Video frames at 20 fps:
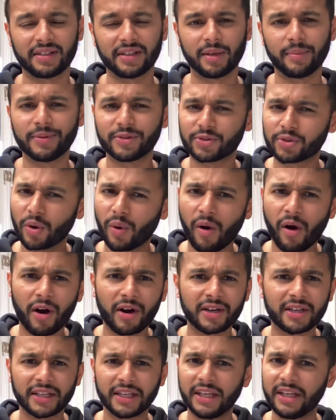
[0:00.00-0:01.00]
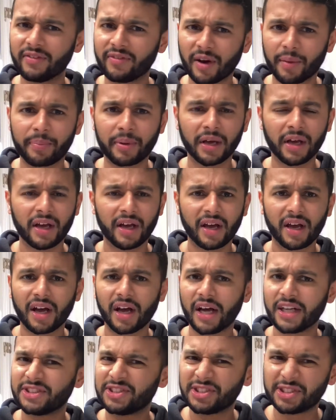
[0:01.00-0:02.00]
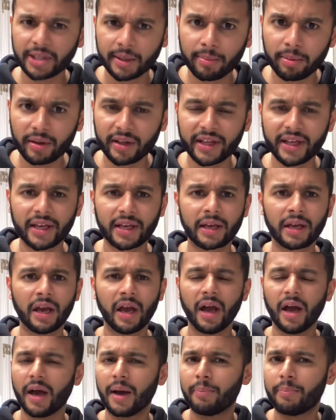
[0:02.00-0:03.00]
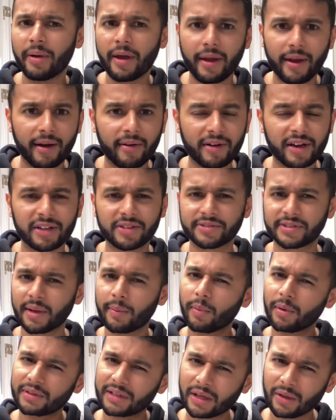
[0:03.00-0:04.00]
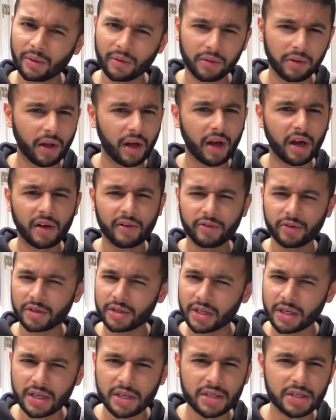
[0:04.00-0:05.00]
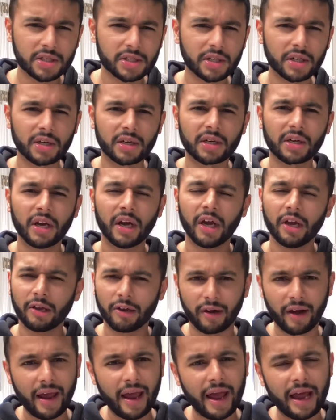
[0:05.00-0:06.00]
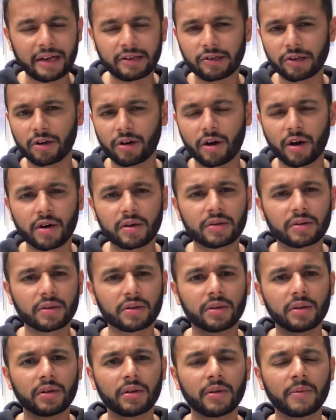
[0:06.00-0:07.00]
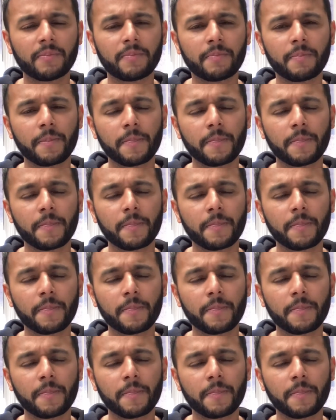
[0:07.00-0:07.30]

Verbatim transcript: It'd be so hard to give up a sibling, a parent, someone that you love, your teacher, your aunt, or your uncle.